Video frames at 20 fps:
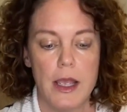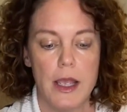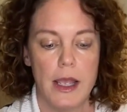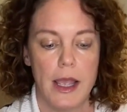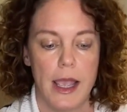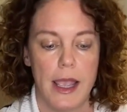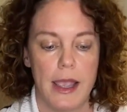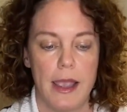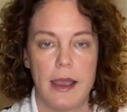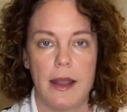
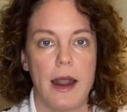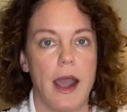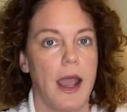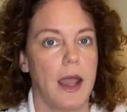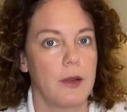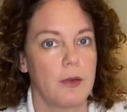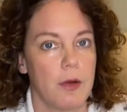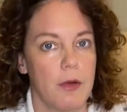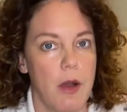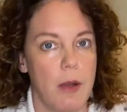And I
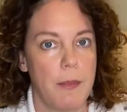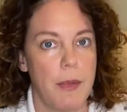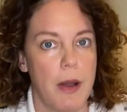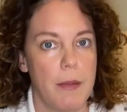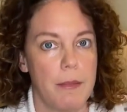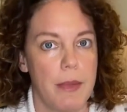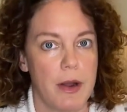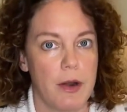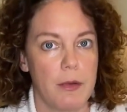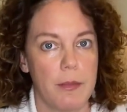grew up on
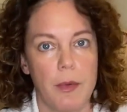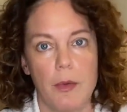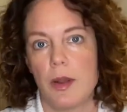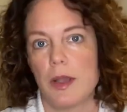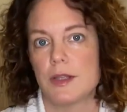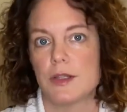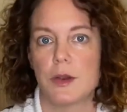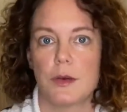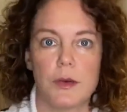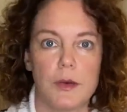Better Boys,
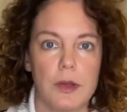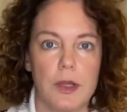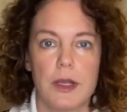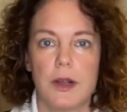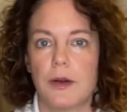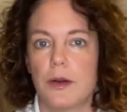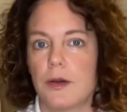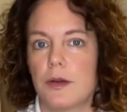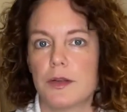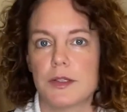Early
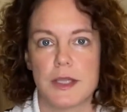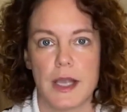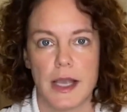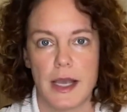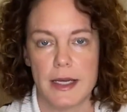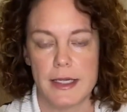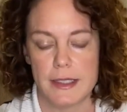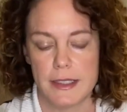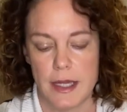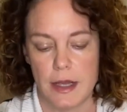Girls, that kind
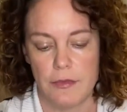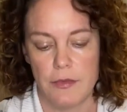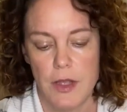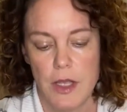of stuff.